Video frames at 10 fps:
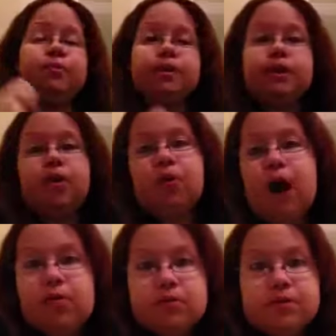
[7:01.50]
really go
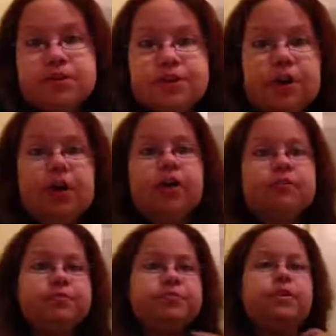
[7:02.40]
out in the
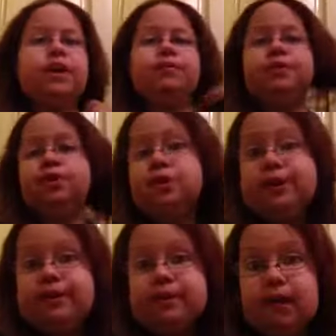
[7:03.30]
sun, if you
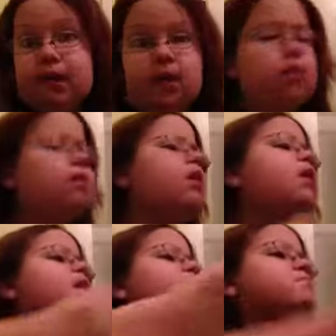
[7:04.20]
couldn't tell,
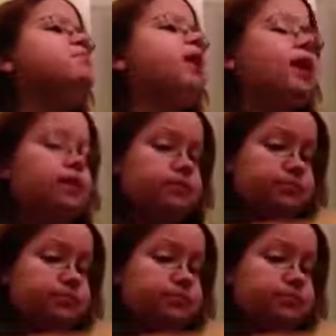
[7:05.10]
but